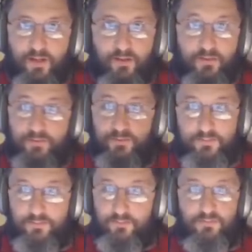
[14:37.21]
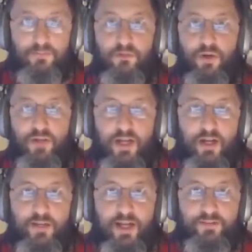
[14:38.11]
You know? Okay,
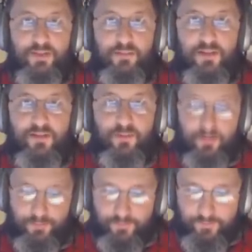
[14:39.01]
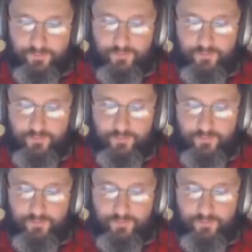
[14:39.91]
I'm going to have sympathy for him.